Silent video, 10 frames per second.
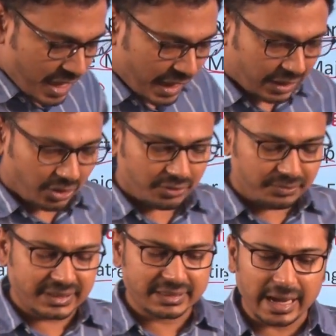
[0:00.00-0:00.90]
Along
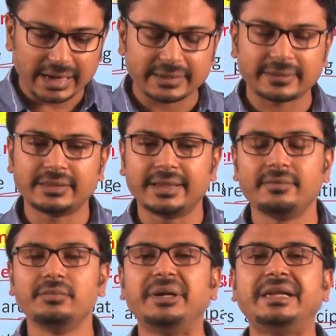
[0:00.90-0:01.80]
with that, there
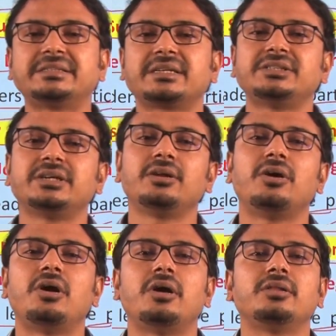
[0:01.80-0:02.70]
will be discussion
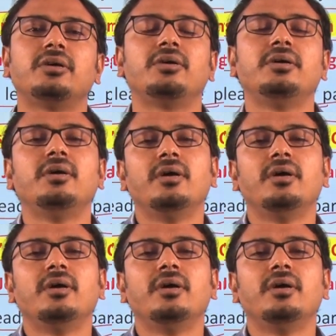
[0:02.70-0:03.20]
on the